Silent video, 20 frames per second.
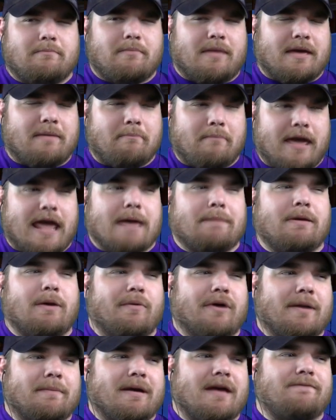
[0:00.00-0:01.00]
It may be
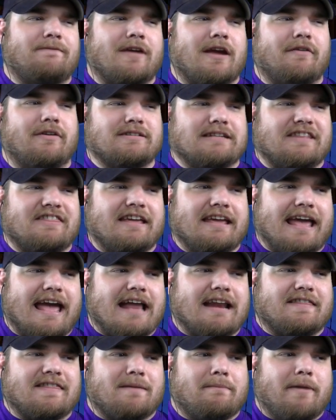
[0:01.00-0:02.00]
one of my favorites. I think
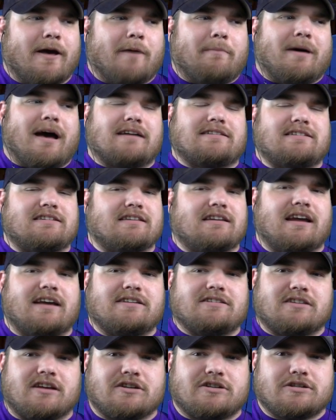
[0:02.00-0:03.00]
adding the mailbox is a
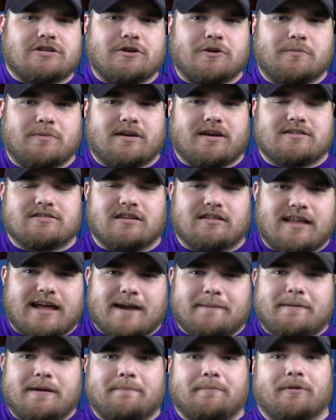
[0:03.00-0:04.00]
nice touch too, because a
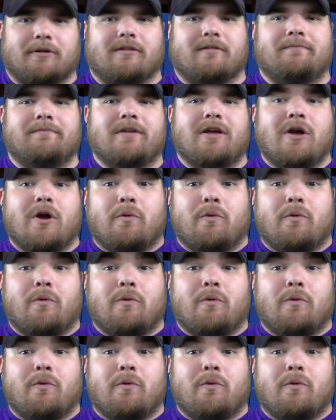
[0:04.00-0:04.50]
lot of people,